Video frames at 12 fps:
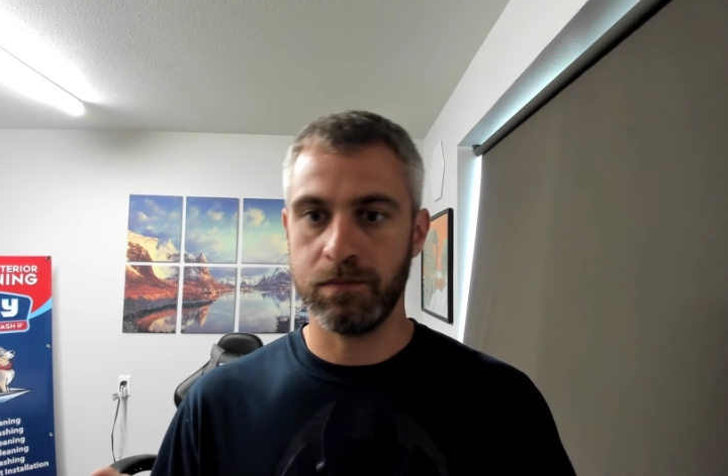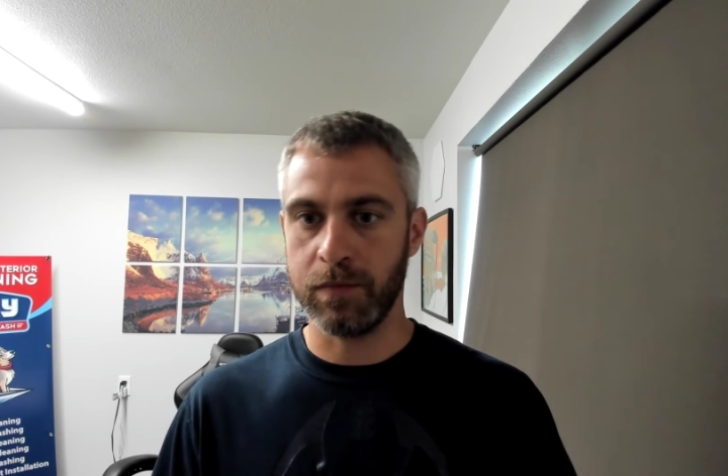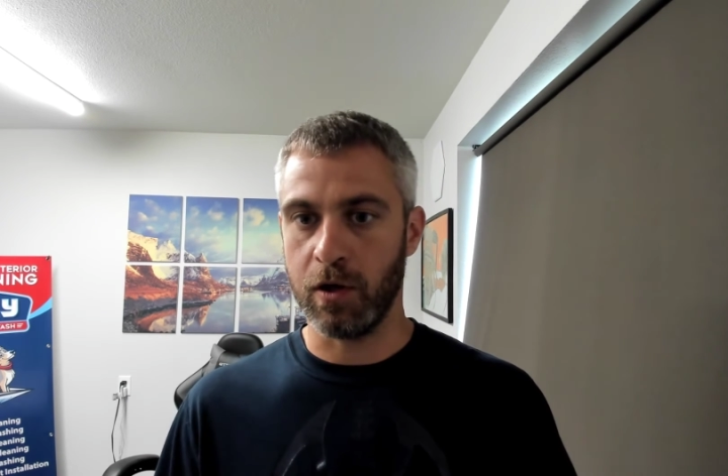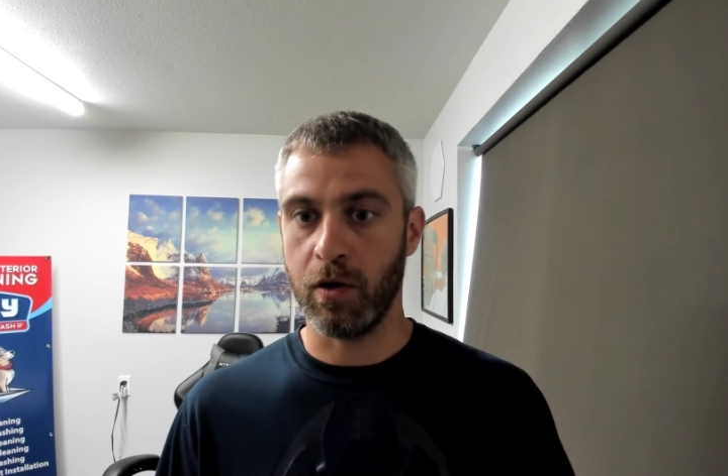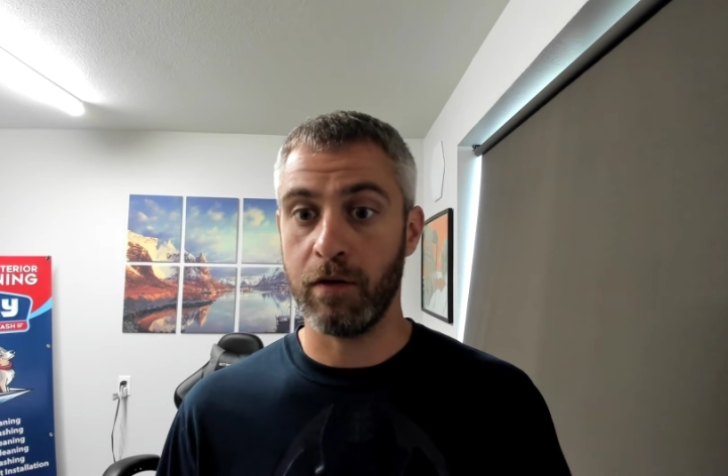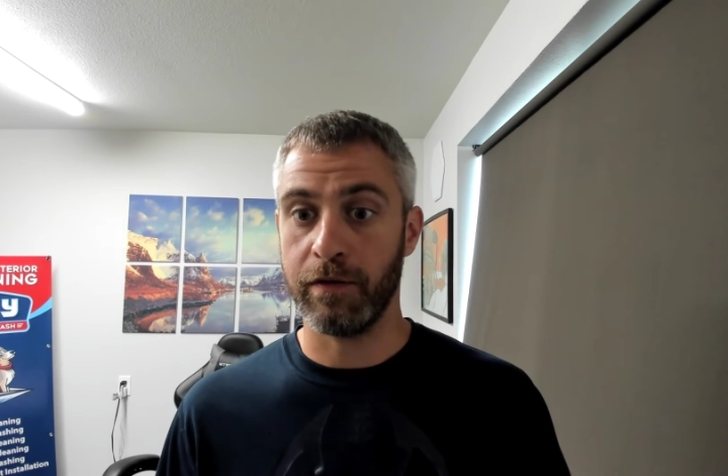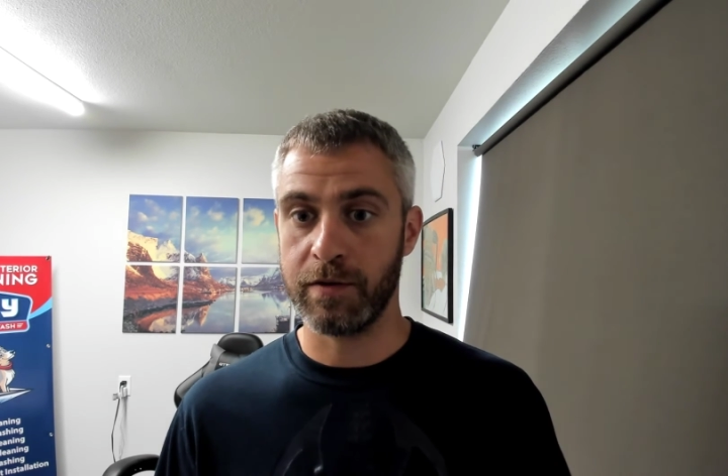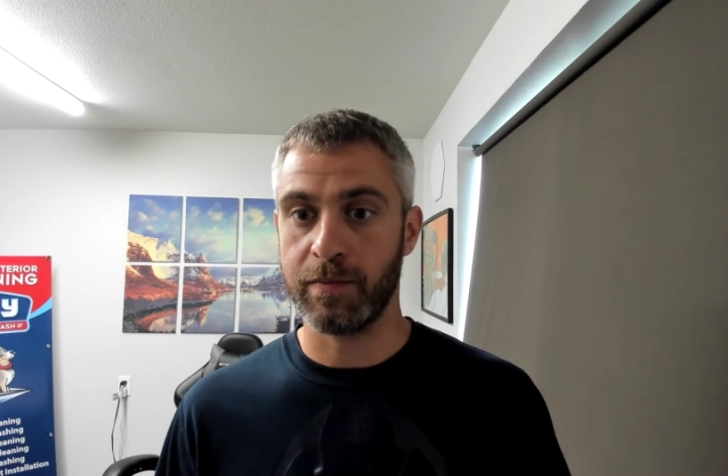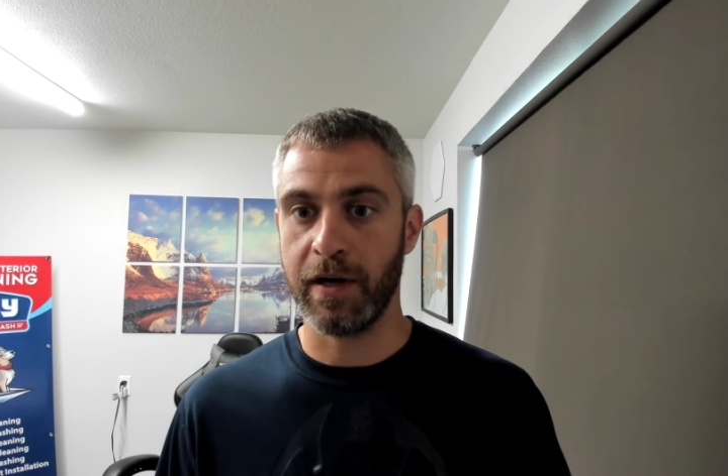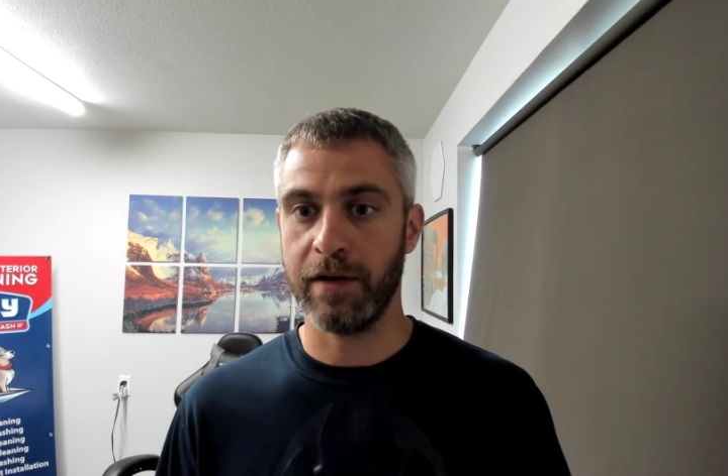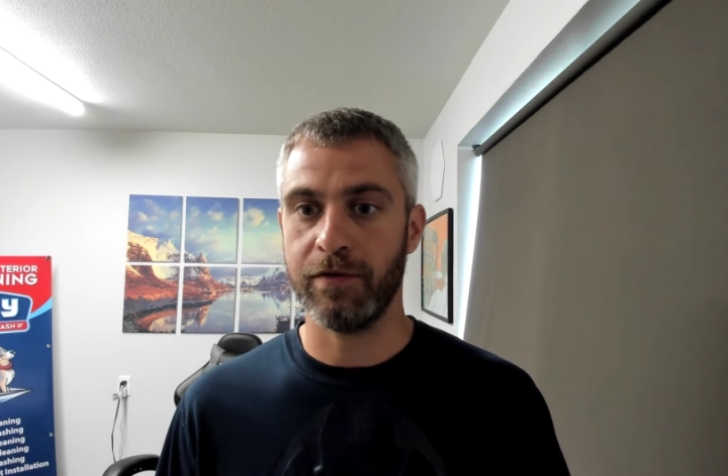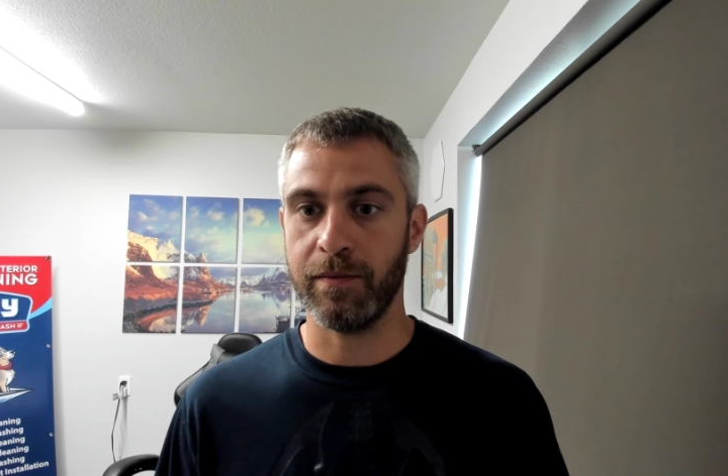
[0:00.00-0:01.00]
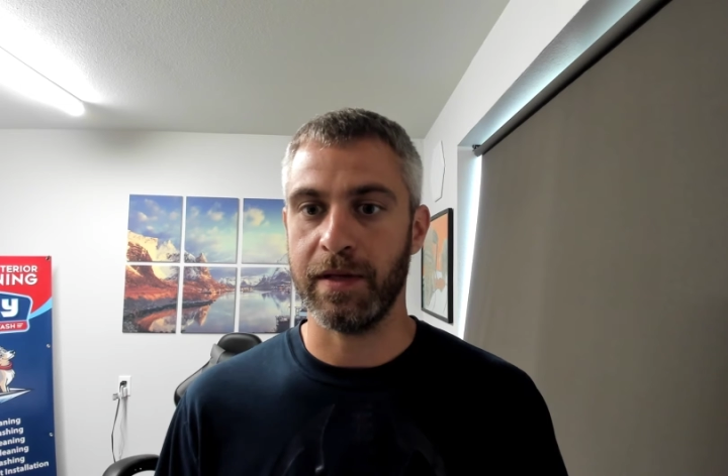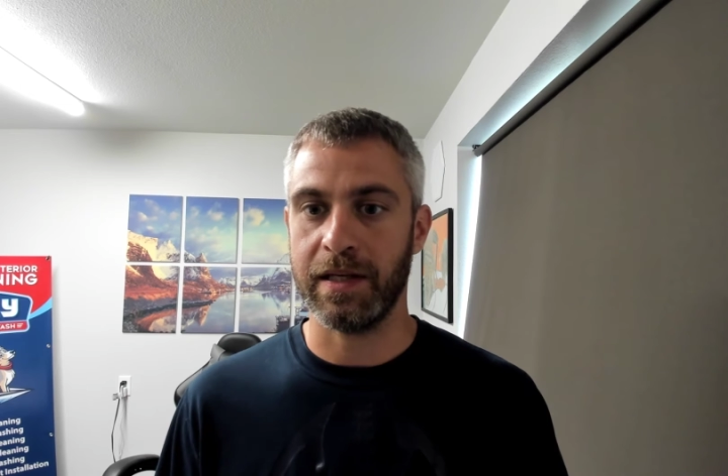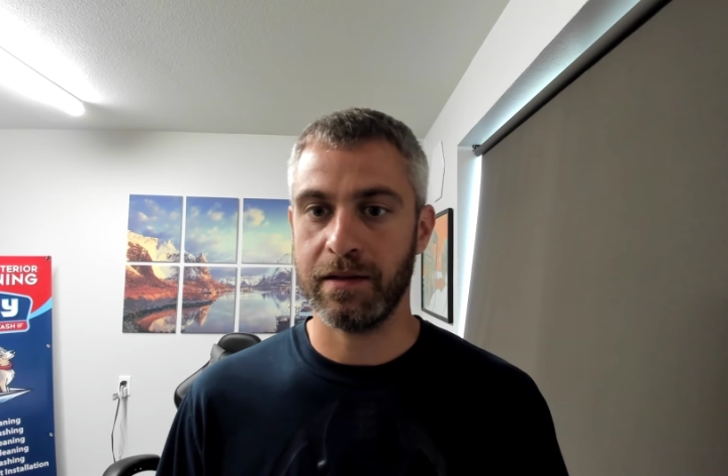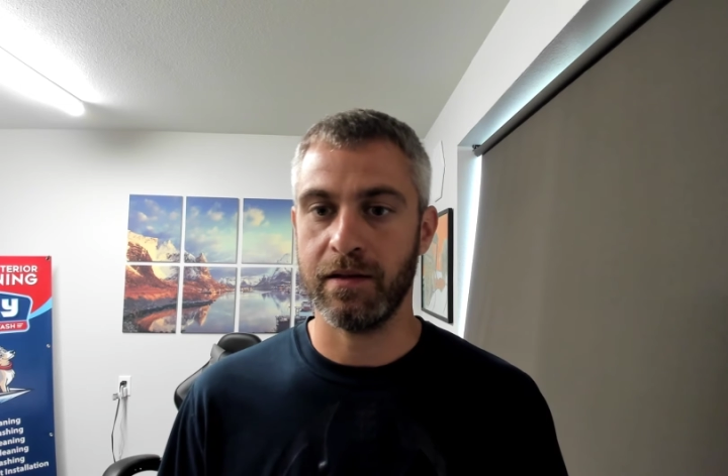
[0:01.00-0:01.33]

overspray from